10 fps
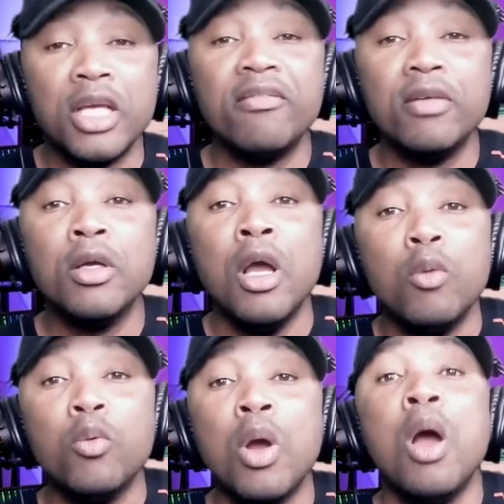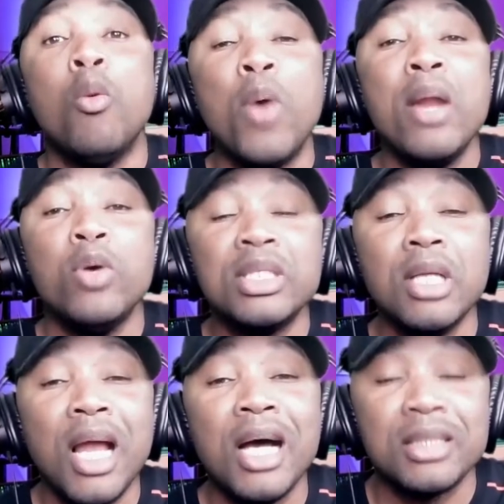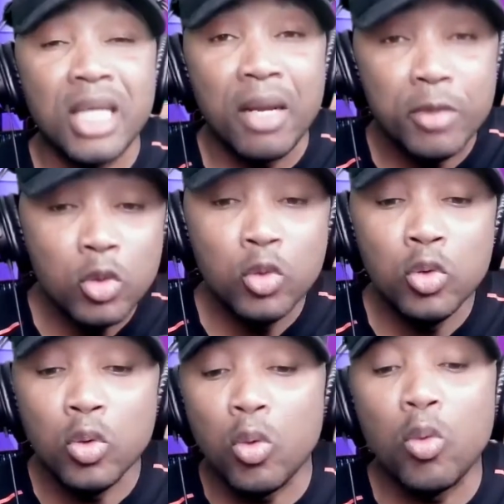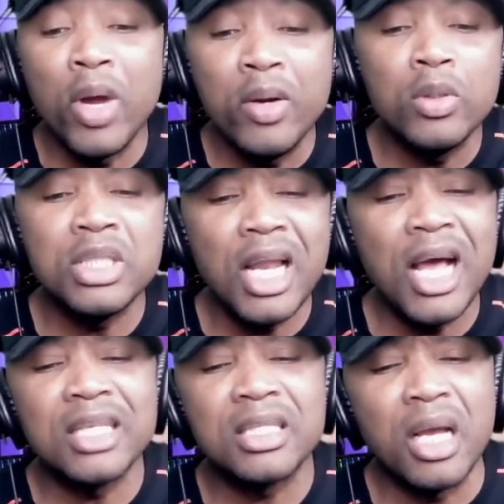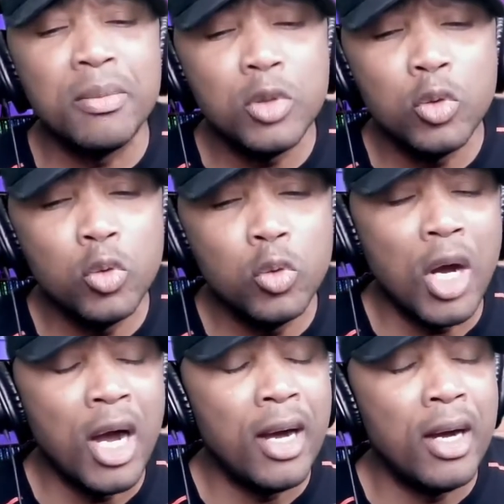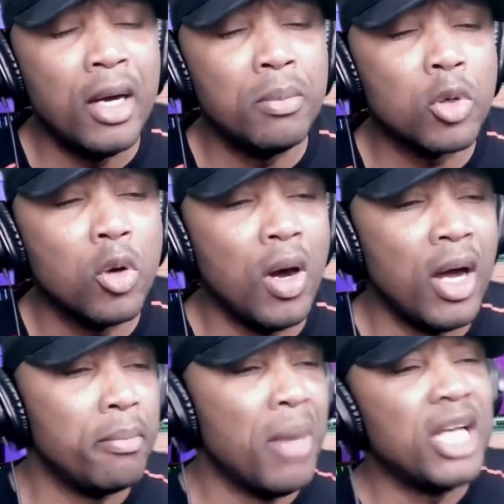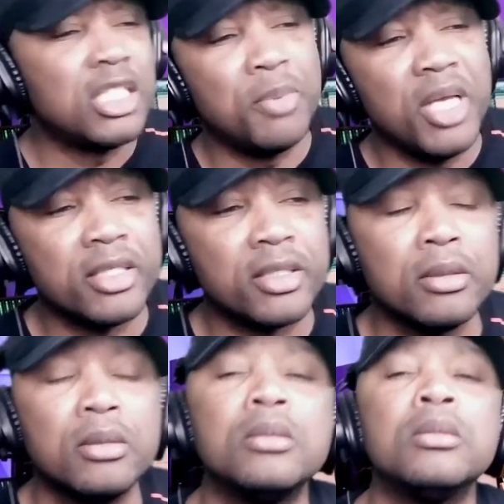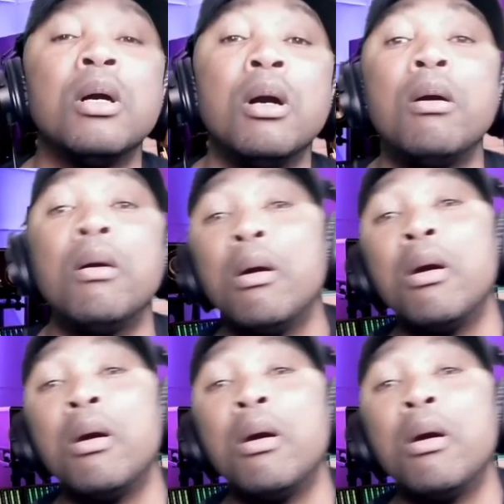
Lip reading: Me just not gonna ever try fight on my next. When was the last time you go on MySpace?